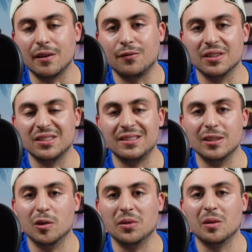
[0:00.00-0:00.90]
I got that
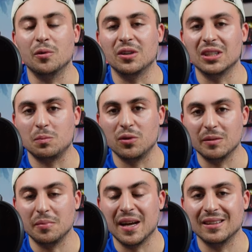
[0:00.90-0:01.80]
for a steal, but the
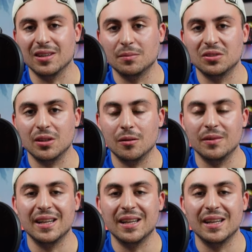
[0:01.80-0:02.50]
book is pretty banged up,